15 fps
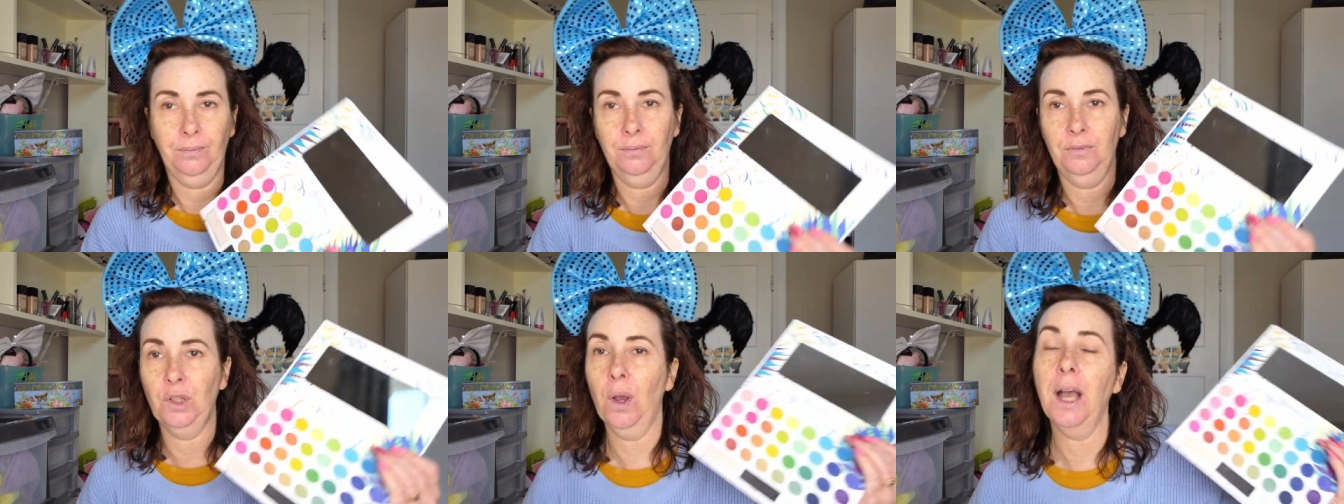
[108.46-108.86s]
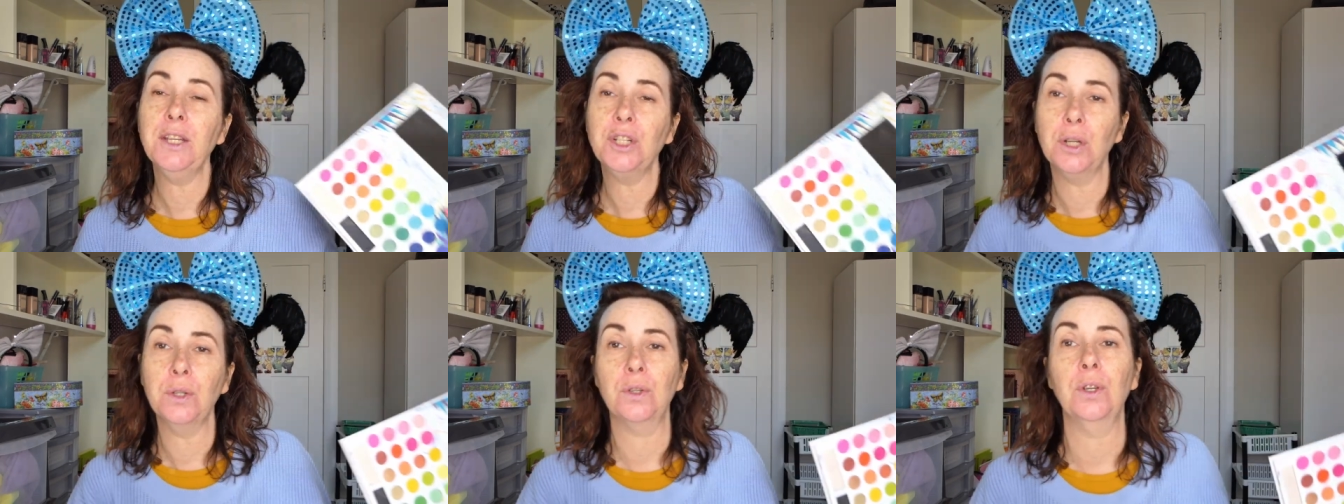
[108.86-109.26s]
so I
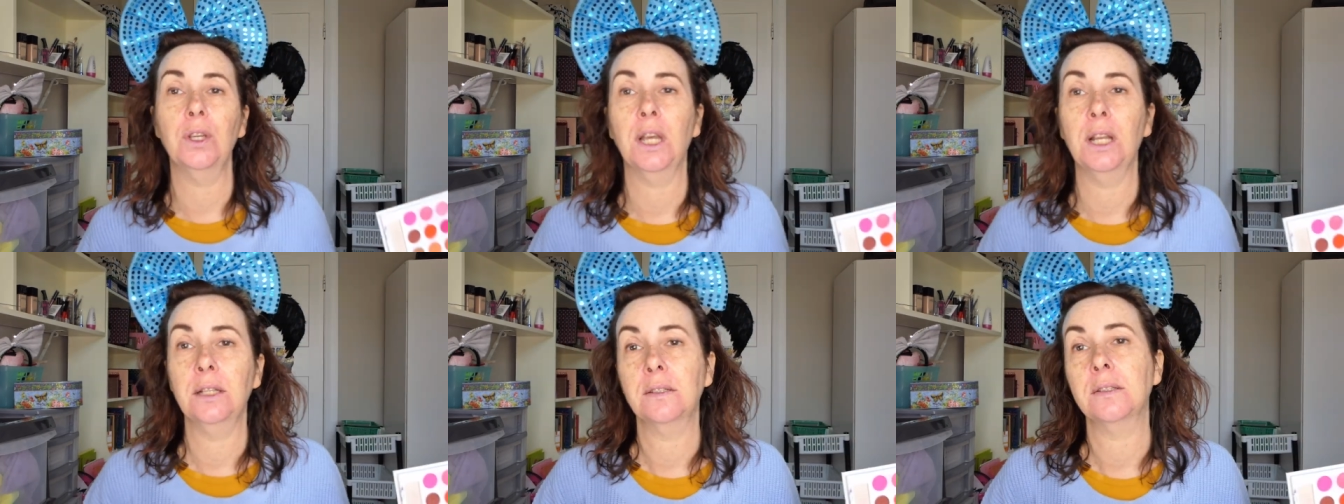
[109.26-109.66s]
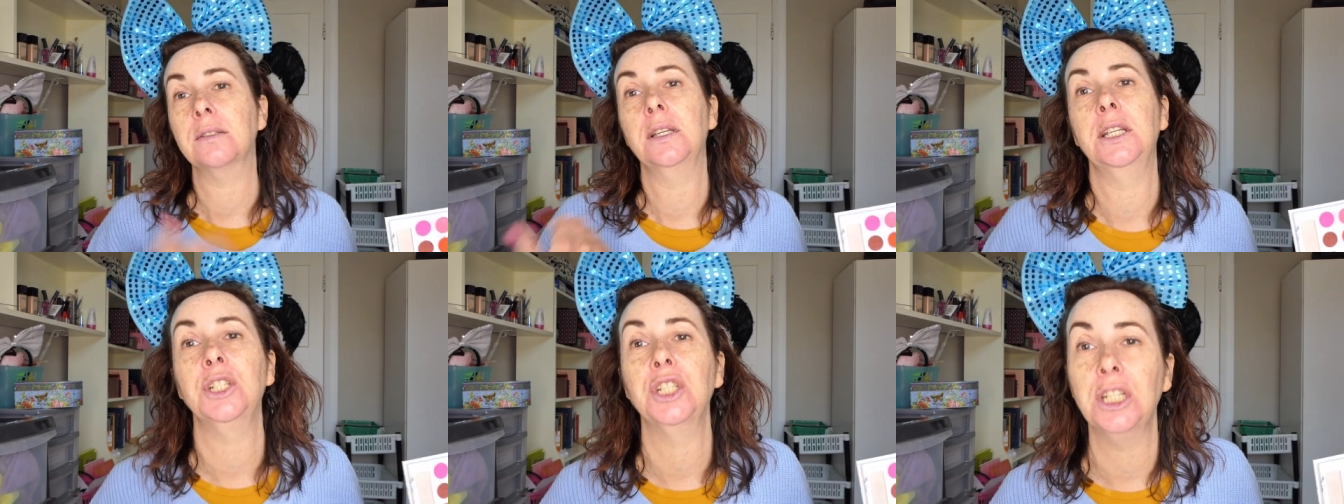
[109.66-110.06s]
chose her colours
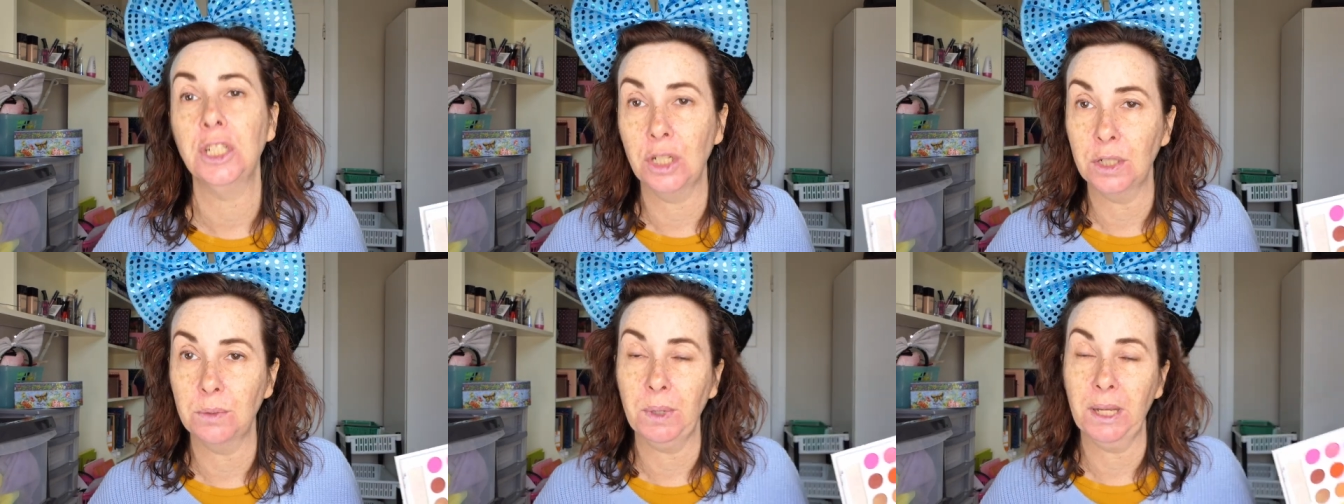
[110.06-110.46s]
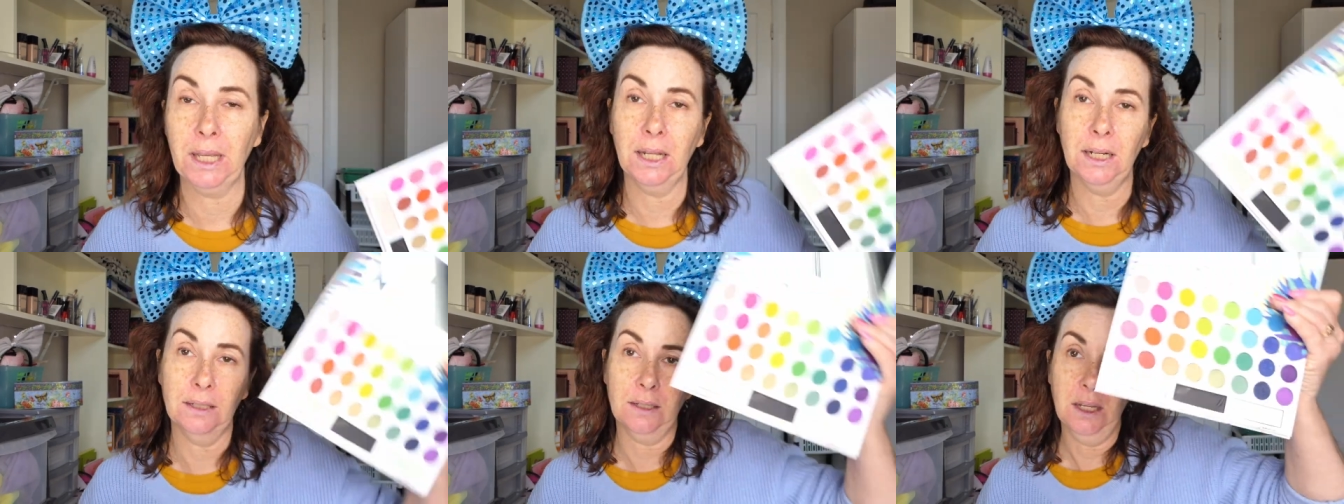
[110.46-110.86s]
and she chose my
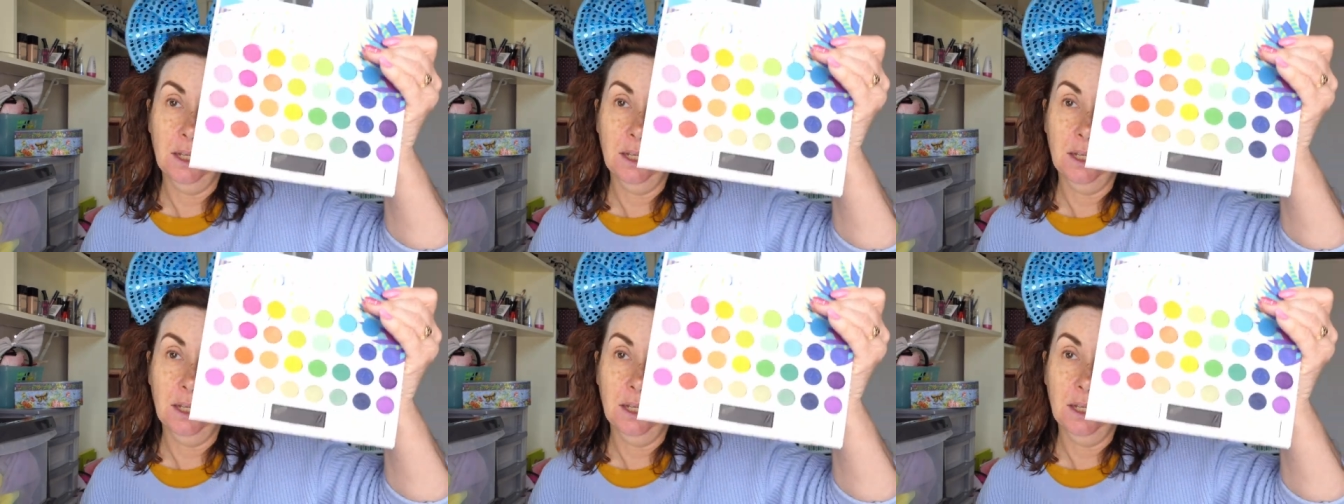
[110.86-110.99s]
colours.